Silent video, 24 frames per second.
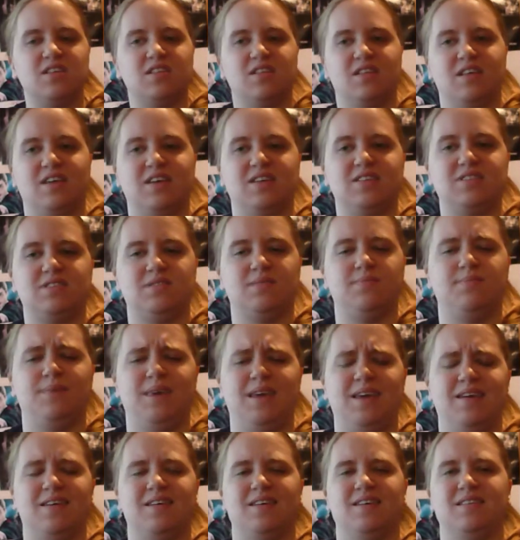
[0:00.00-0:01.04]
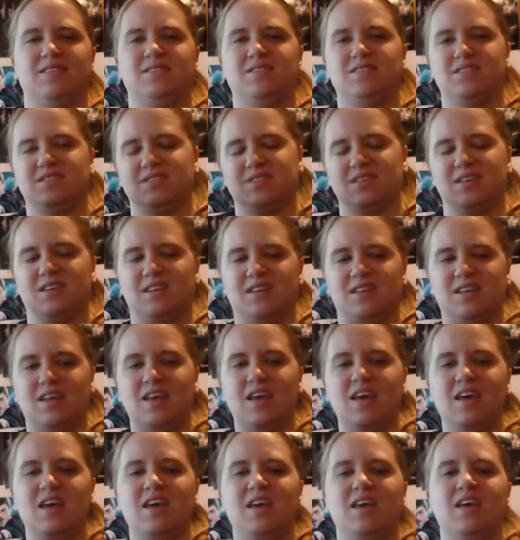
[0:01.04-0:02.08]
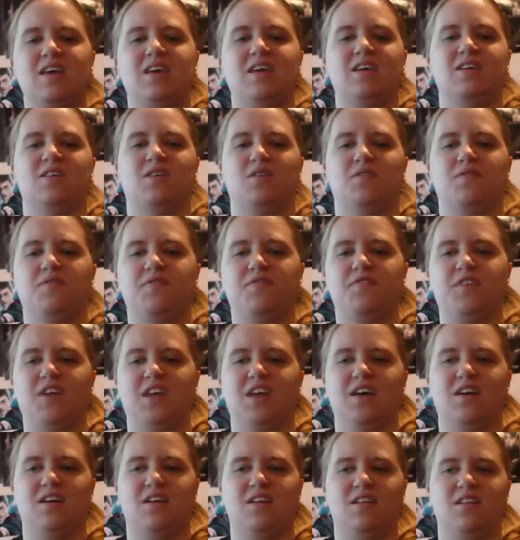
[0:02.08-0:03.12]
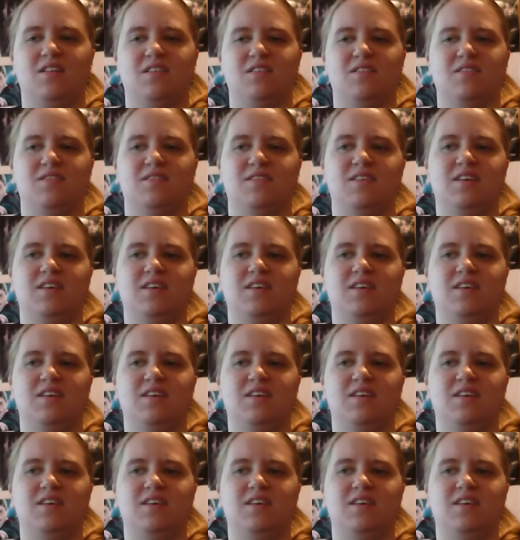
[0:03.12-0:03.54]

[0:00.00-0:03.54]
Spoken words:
Like, to me it doesn't, you know, feel,